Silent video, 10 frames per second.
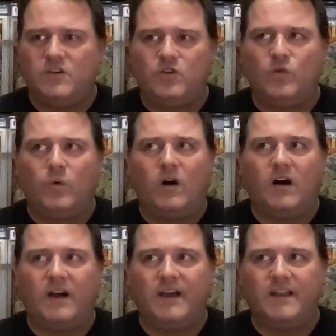do
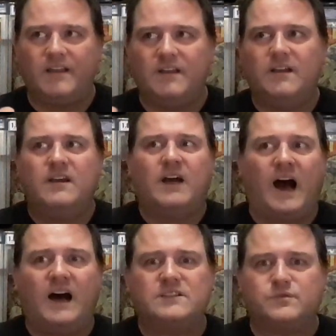I
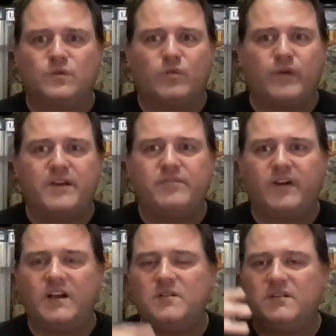ask for a
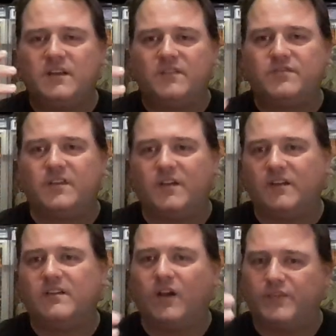refund if
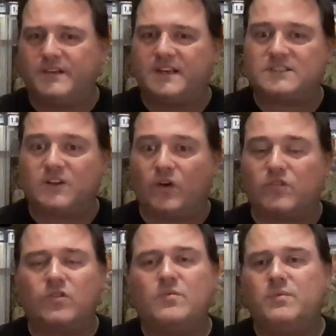it doesn't go
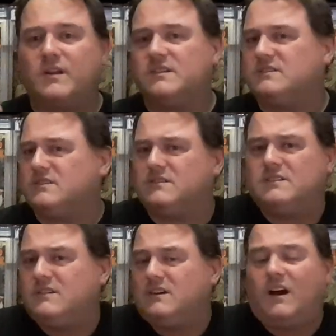through, because
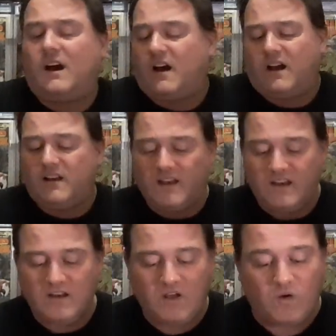I
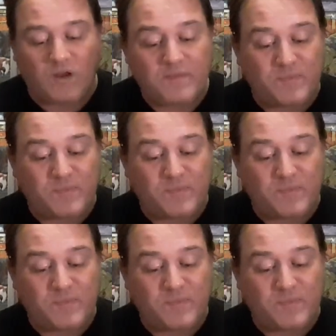didn't know.